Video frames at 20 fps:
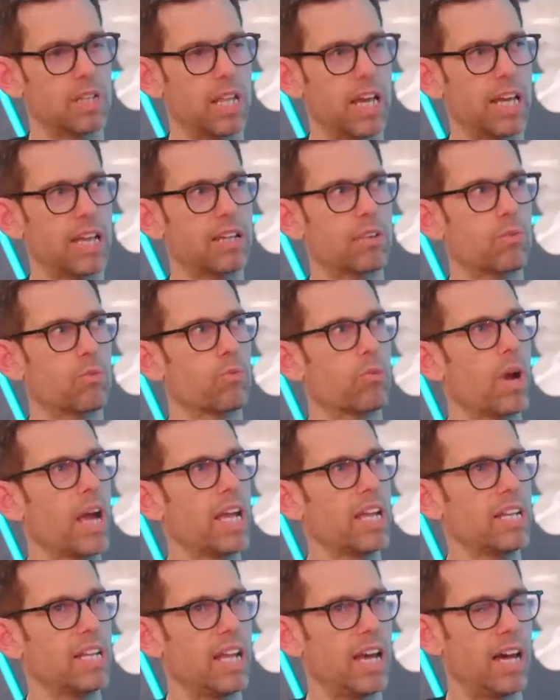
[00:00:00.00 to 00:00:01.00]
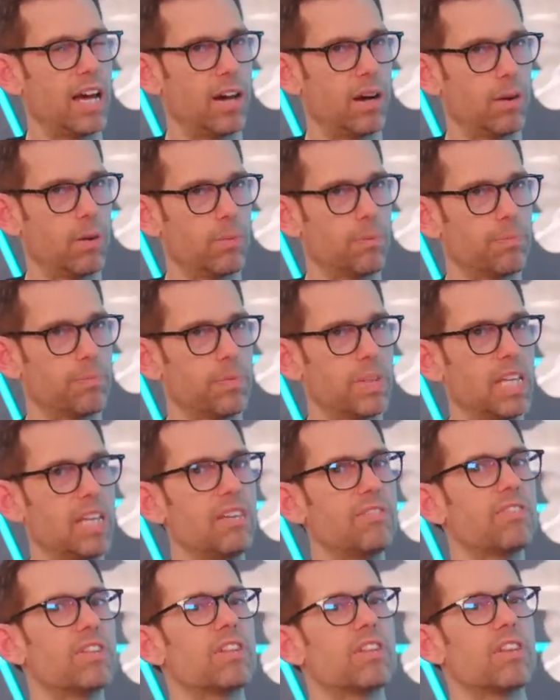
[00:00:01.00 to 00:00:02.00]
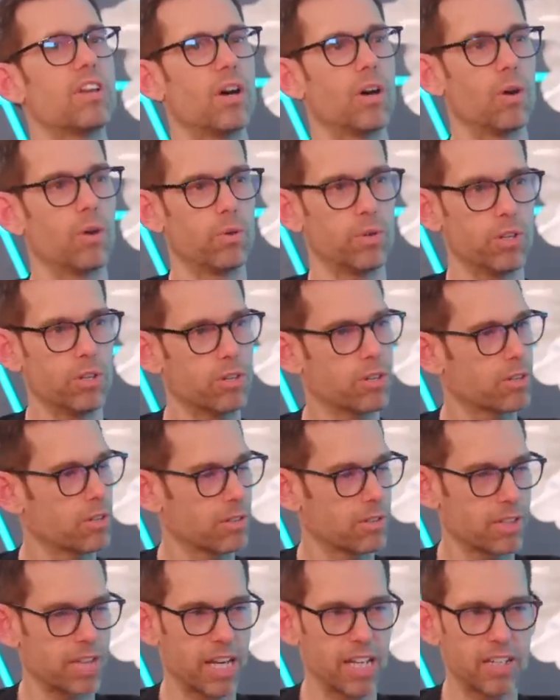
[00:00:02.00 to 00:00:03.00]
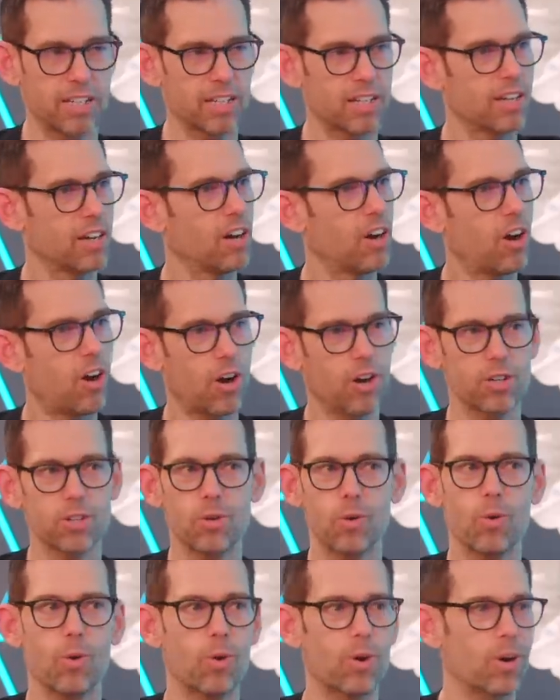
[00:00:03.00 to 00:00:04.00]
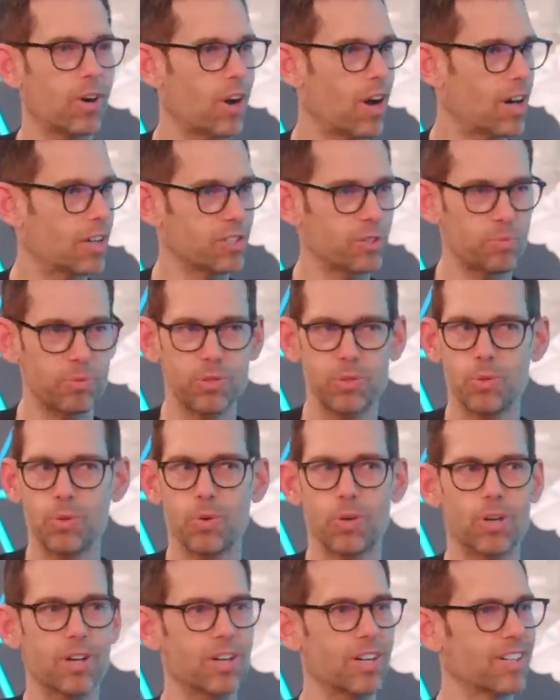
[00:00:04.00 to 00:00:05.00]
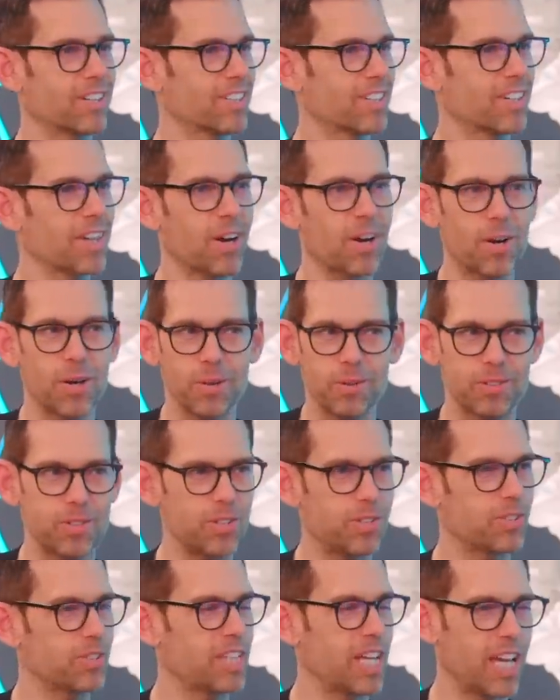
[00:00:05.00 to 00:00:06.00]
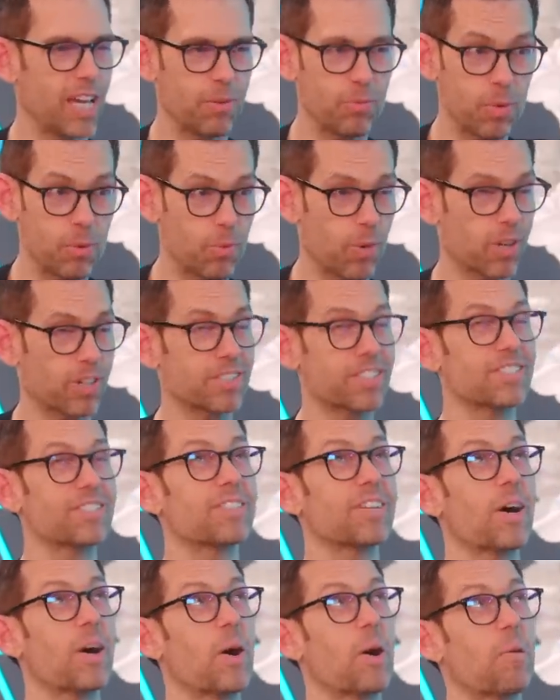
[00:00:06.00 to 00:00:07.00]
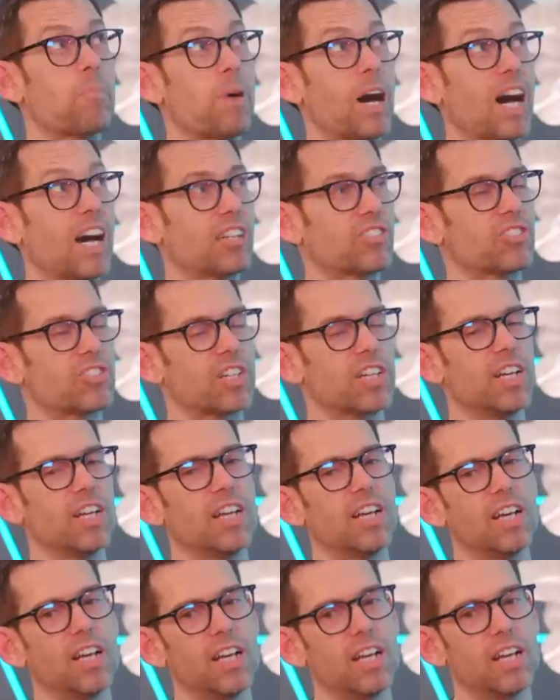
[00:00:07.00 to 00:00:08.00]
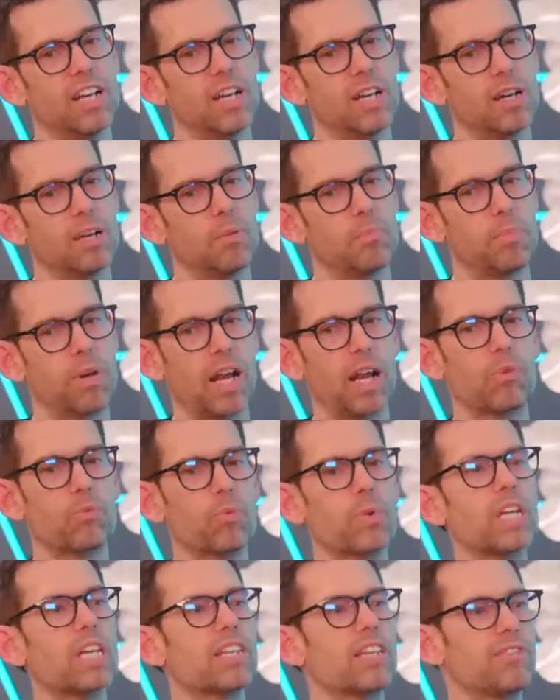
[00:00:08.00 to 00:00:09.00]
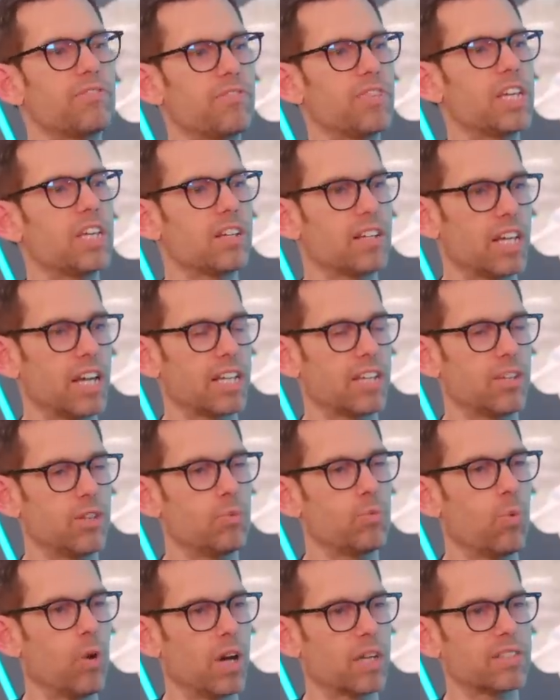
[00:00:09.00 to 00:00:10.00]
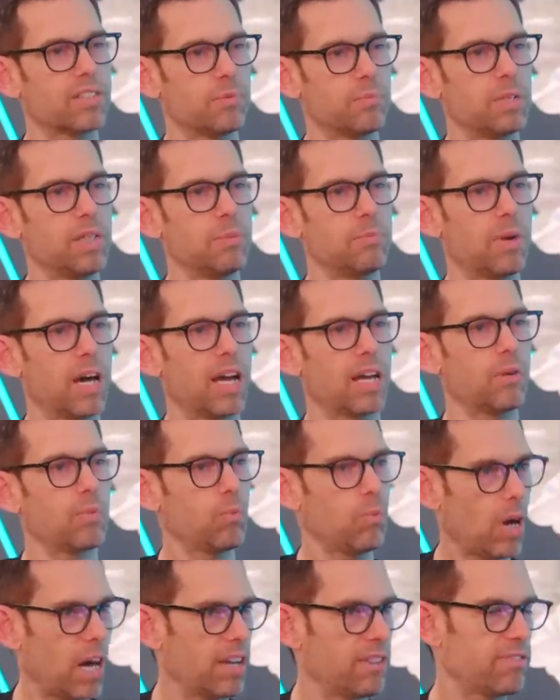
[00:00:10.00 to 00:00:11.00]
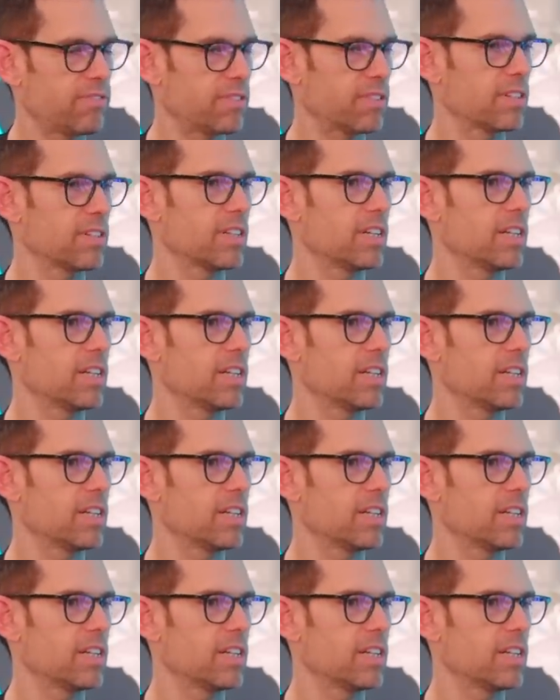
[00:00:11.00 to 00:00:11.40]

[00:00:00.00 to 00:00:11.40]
like, right now, even though you're like hardcore entrepreneur, go do your thing, we work so much, but I really feel like you want to be my wife,